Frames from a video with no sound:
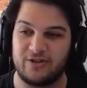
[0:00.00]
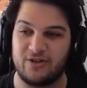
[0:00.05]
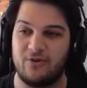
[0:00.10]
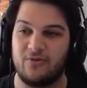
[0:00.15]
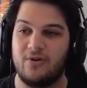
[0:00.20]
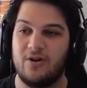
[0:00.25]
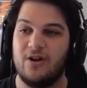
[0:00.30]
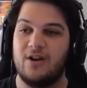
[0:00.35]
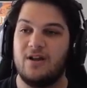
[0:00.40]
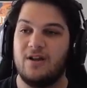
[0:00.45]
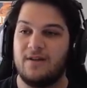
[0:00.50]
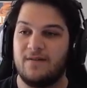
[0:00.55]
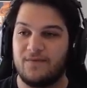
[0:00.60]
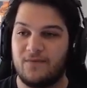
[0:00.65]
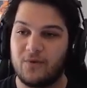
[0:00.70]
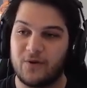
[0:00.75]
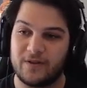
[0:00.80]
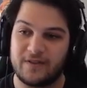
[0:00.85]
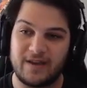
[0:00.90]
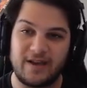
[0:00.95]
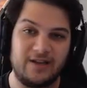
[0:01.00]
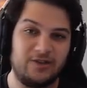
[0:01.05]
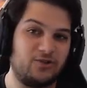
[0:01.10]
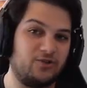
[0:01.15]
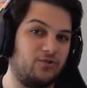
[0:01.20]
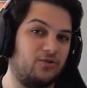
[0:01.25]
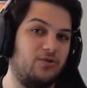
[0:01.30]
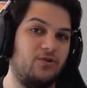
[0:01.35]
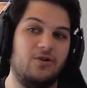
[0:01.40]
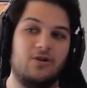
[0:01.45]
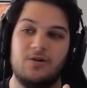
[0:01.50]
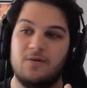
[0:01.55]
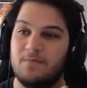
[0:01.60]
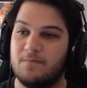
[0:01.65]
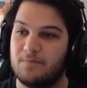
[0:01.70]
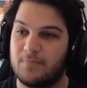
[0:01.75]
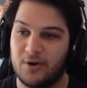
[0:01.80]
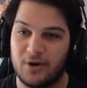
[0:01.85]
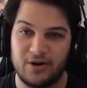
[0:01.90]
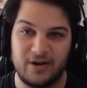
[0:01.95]
So, 4th Angel,
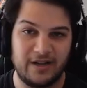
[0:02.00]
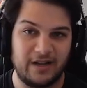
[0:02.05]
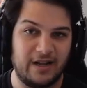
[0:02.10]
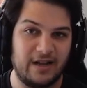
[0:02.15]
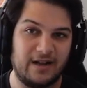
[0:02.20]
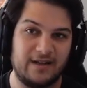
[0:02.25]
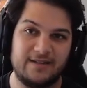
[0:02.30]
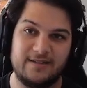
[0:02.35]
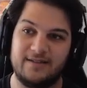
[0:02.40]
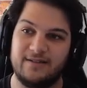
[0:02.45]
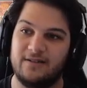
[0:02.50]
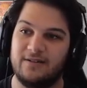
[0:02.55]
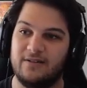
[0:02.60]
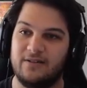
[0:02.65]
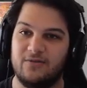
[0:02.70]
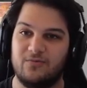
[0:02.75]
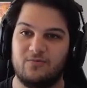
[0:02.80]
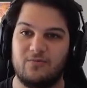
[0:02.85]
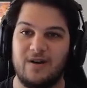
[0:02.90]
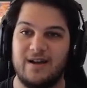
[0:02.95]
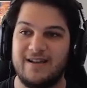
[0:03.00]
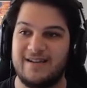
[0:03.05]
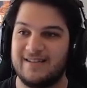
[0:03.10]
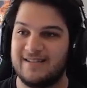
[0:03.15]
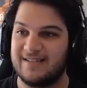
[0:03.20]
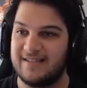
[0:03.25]
Burning Godzilla, right?